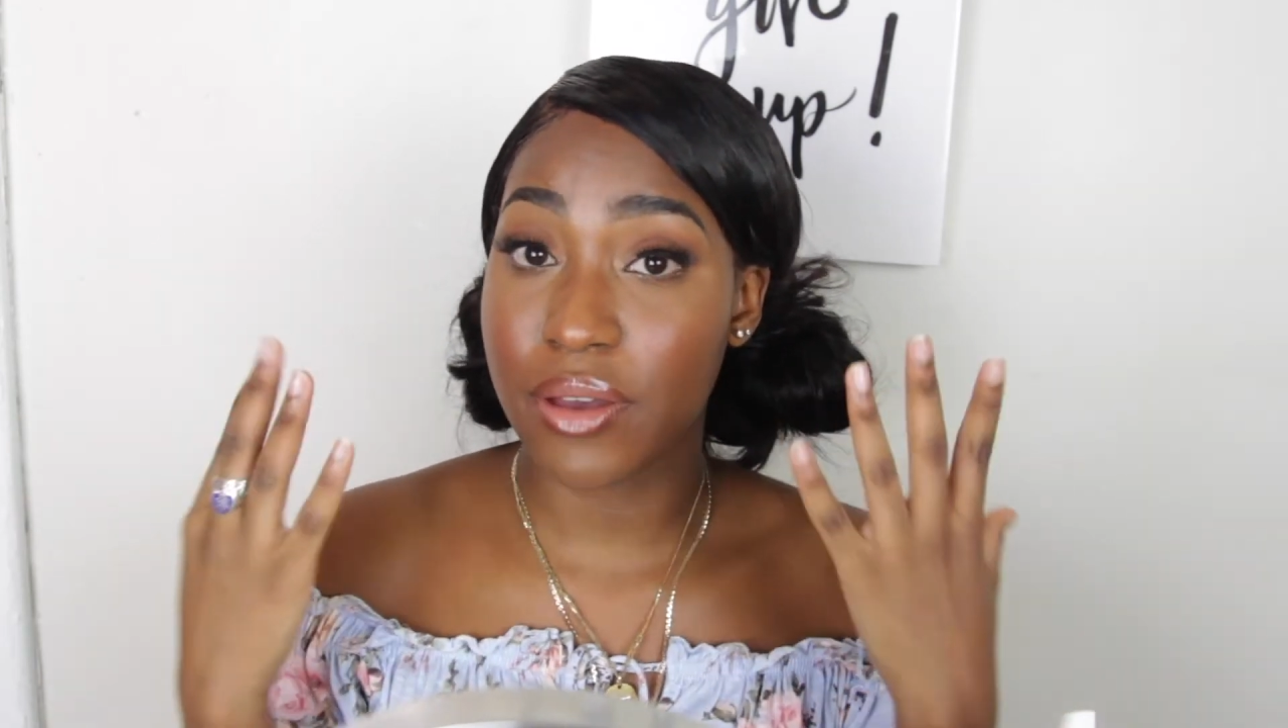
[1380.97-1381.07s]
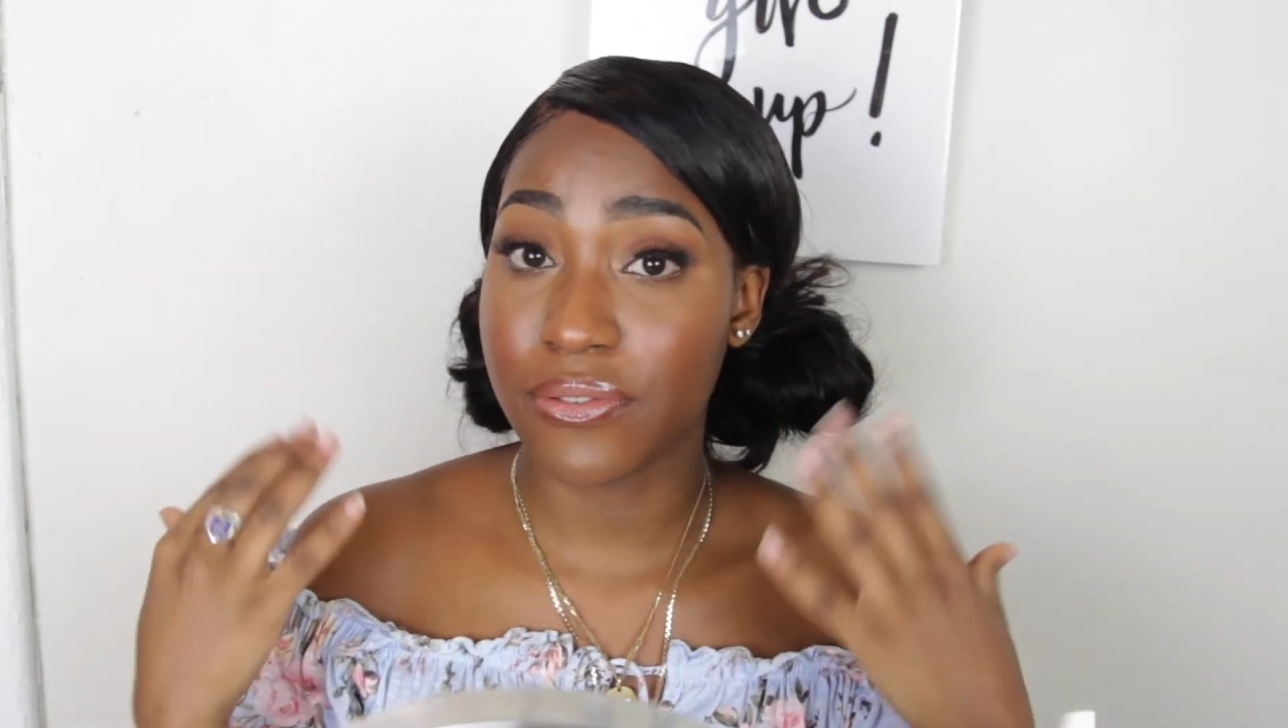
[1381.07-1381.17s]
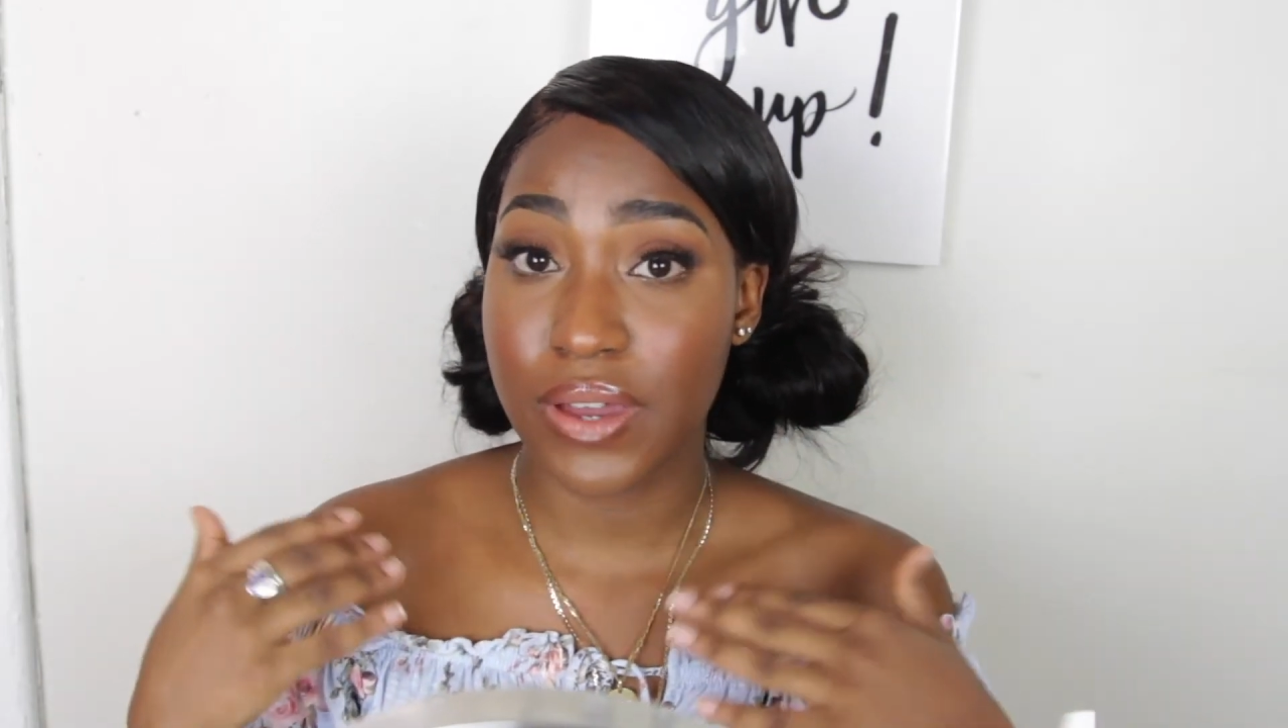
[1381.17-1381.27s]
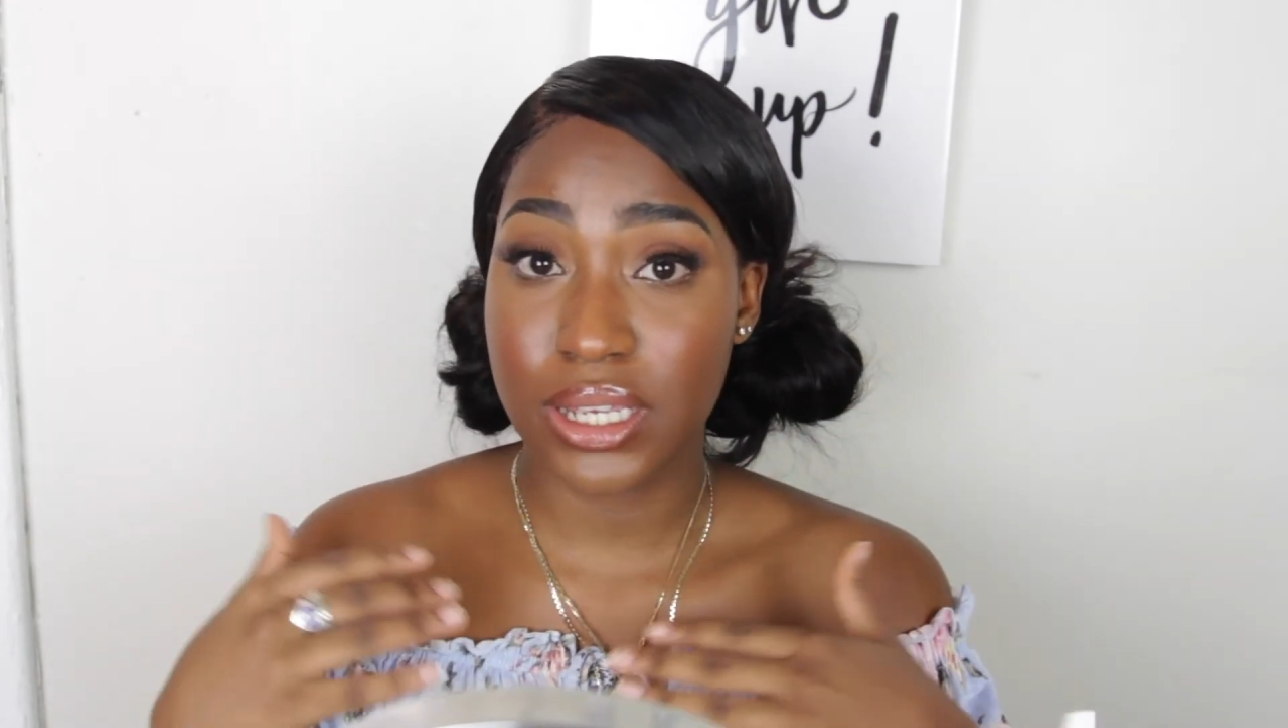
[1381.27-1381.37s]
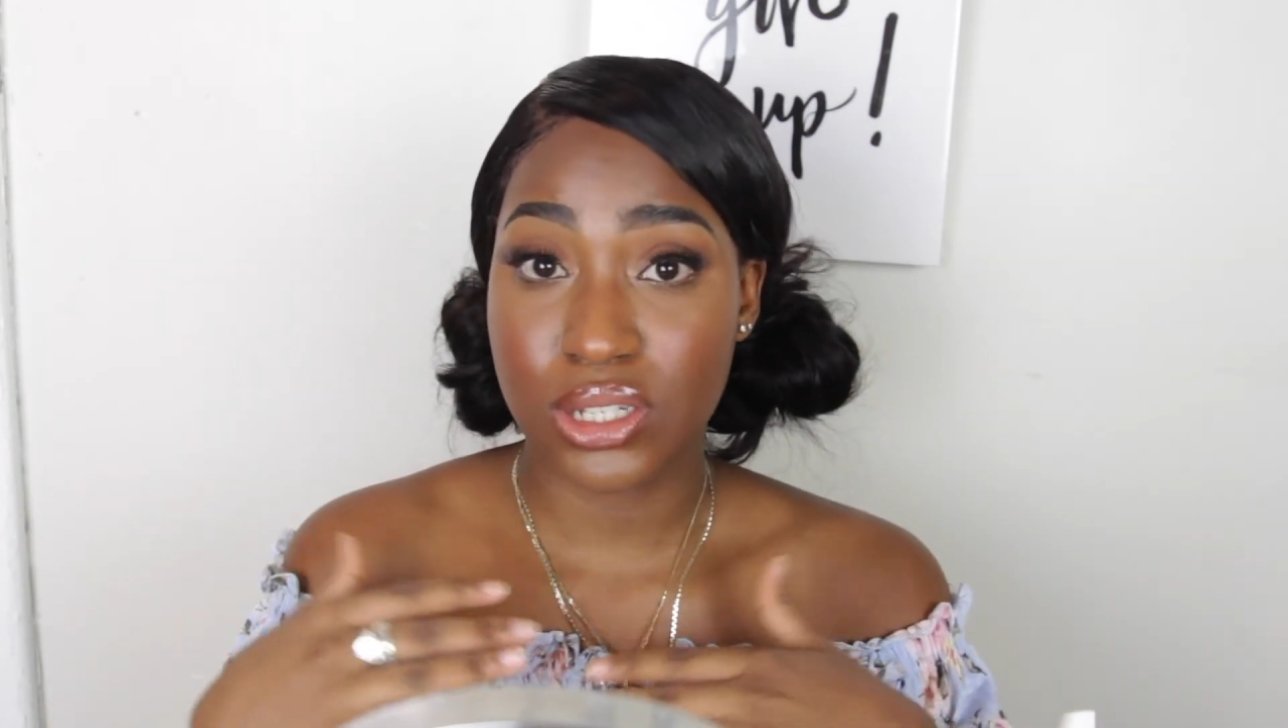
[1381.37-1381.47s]

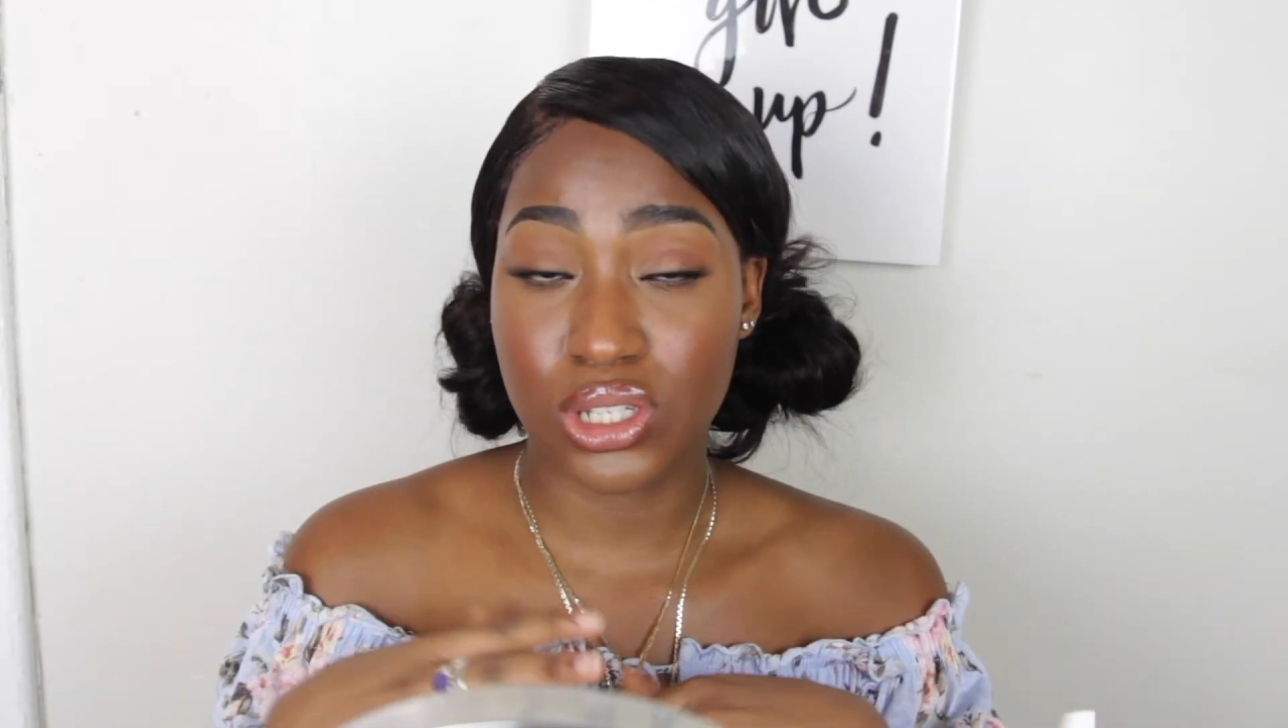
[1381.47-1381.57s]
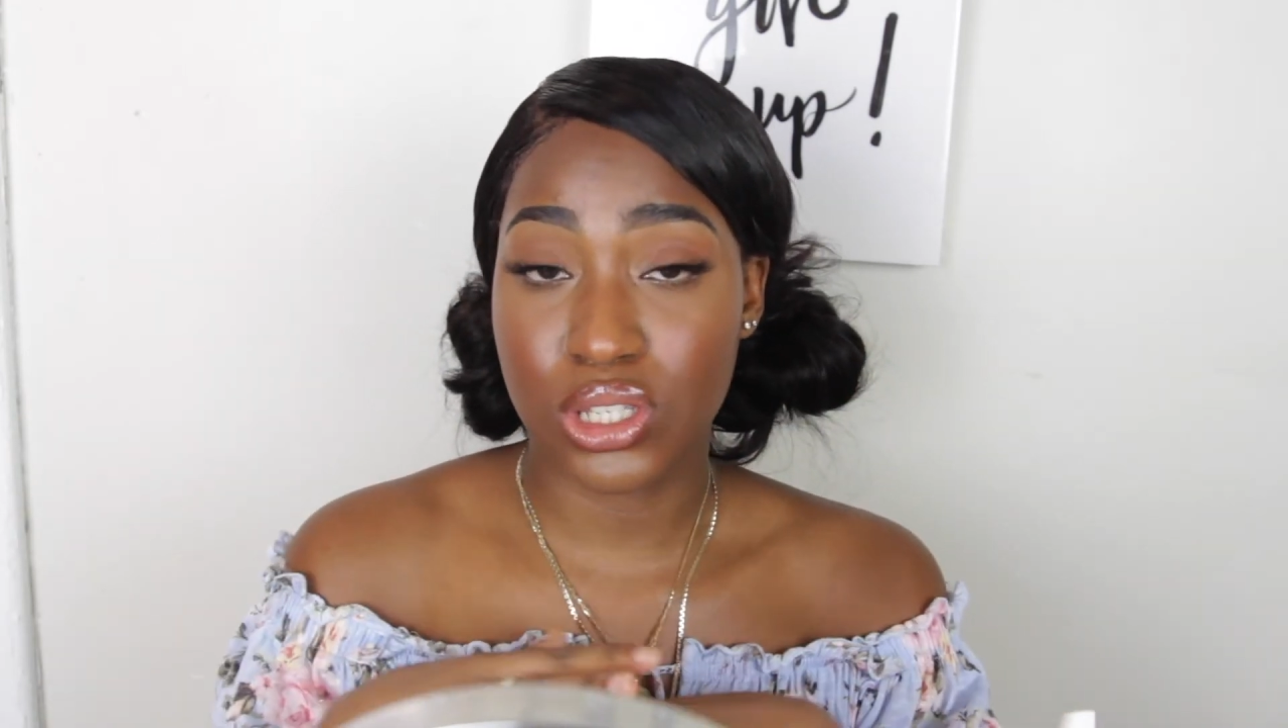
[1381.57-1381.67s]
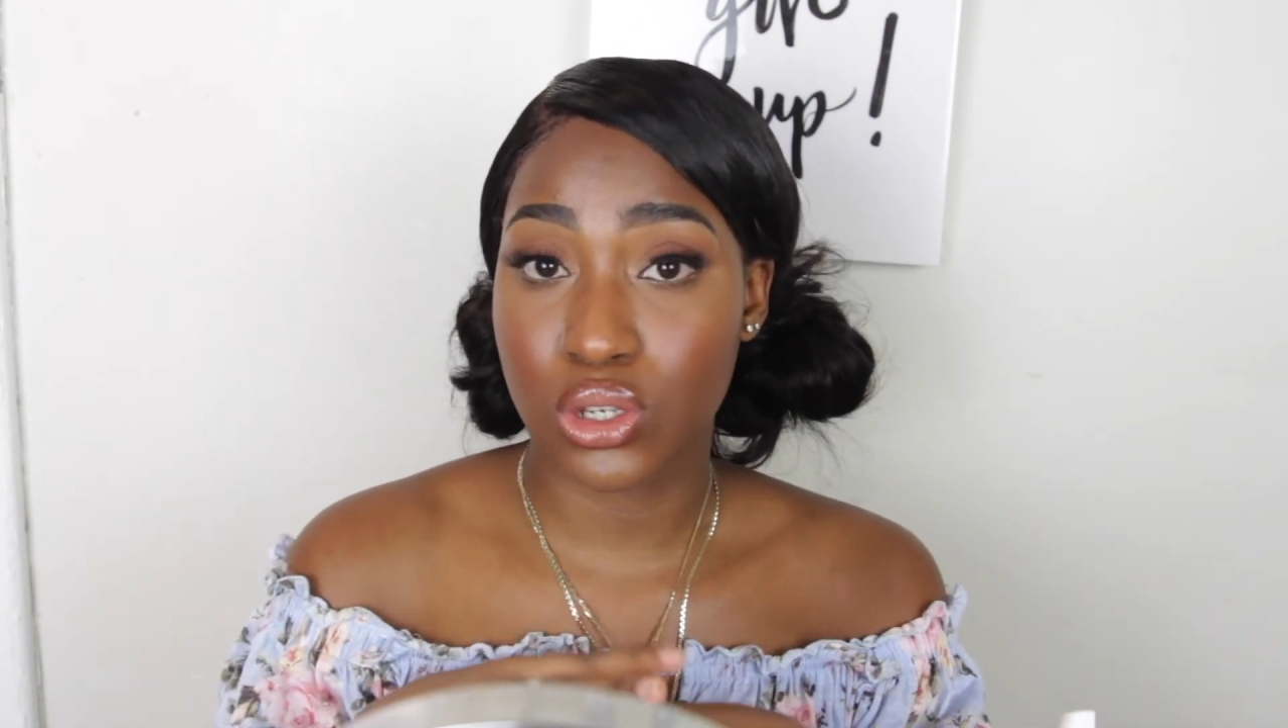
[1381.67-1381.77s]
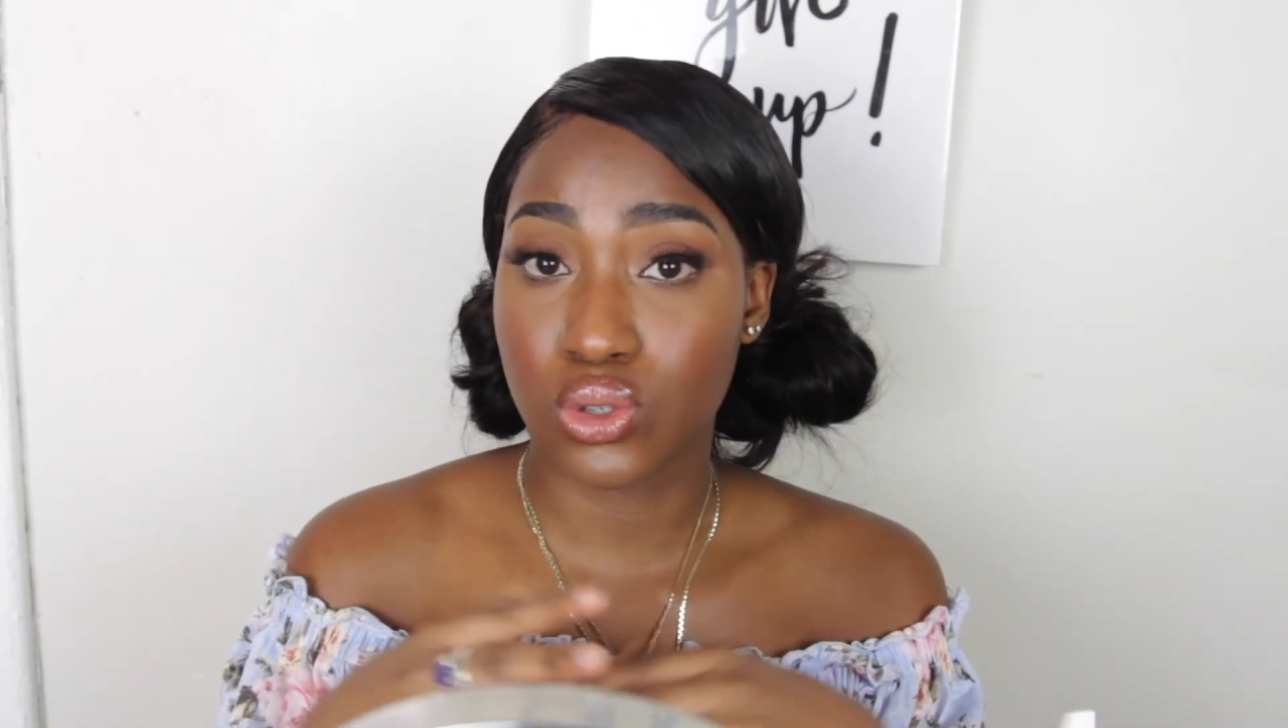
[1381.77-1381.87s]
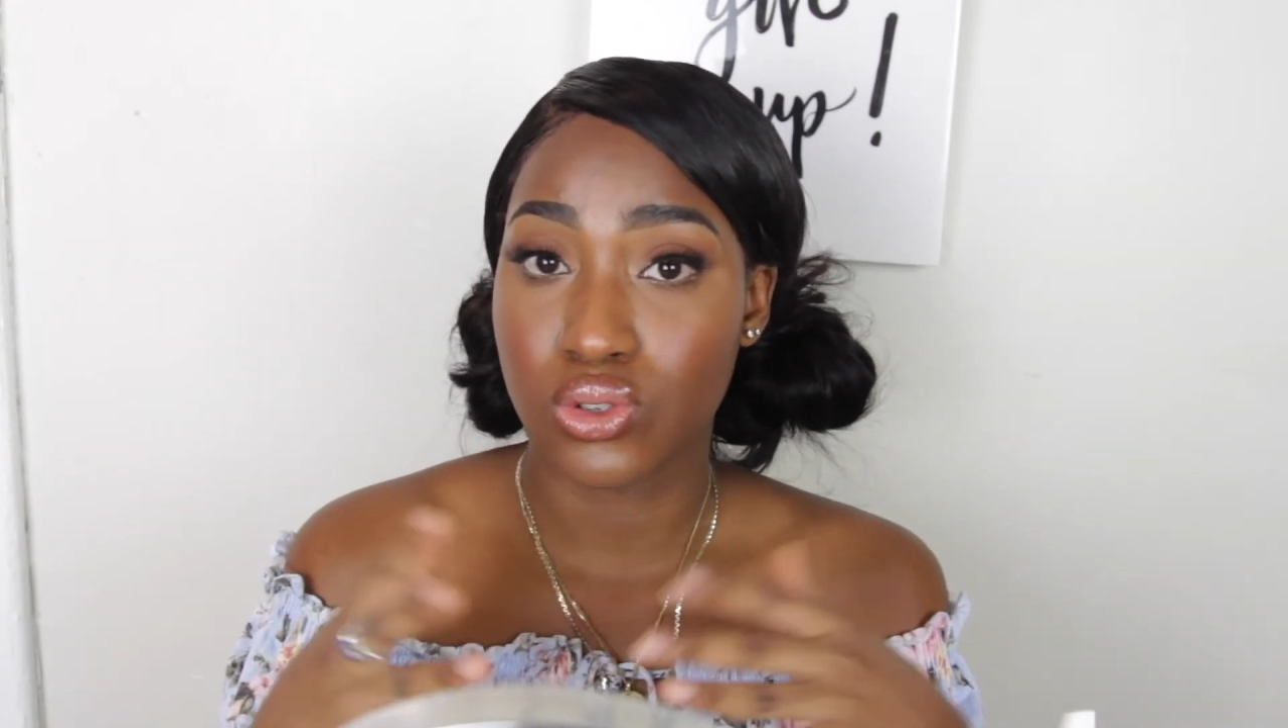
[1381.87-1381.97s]
face just looks